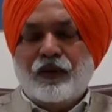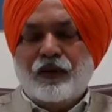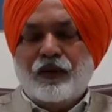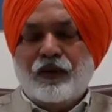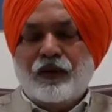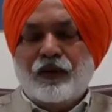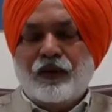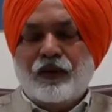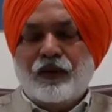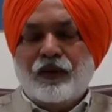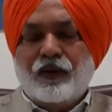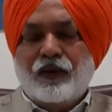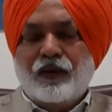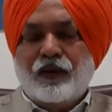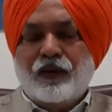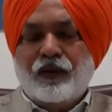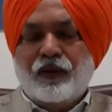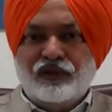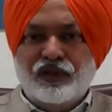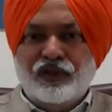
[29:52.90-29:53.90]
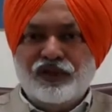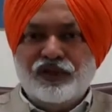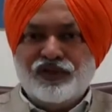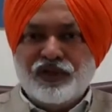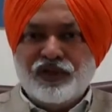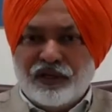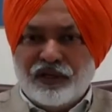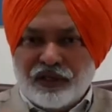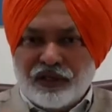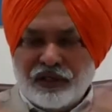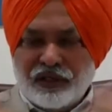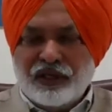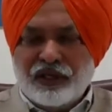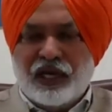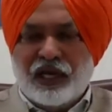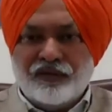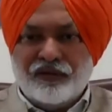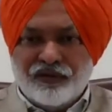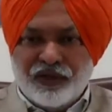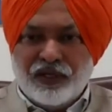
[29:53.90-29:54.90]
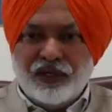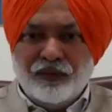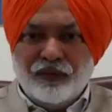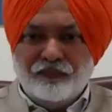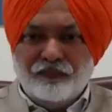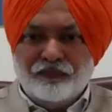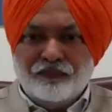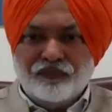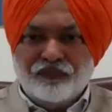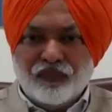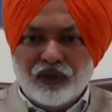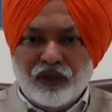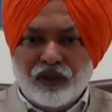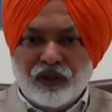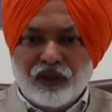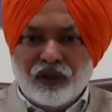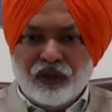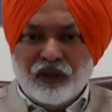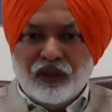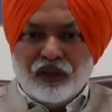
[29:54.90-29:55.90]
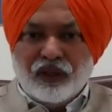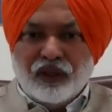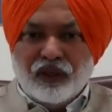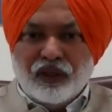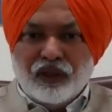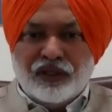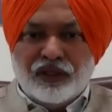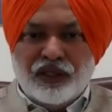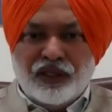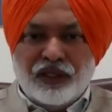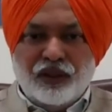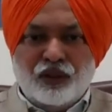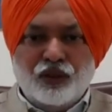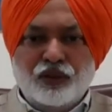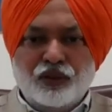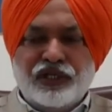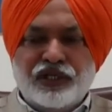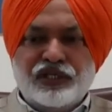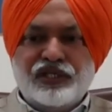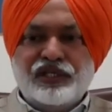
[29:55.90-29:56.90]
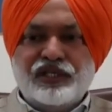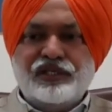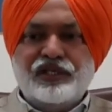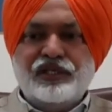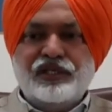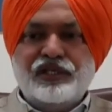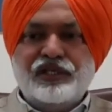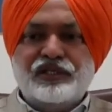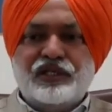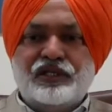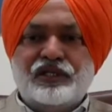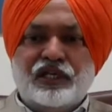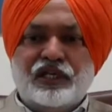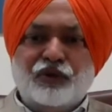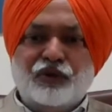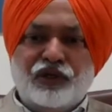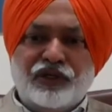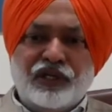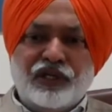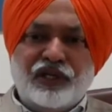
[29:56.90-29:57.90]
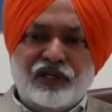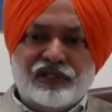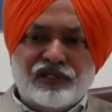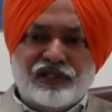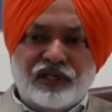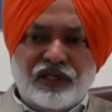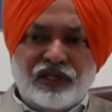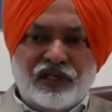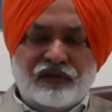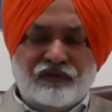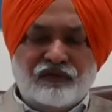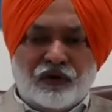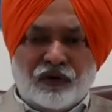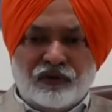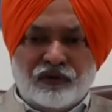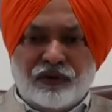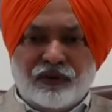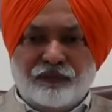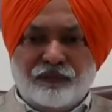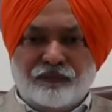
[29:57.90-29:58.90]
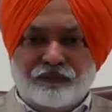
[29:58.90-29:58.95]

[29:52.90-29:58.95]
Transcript: If the children are there, then two agencies are simultaneously involved.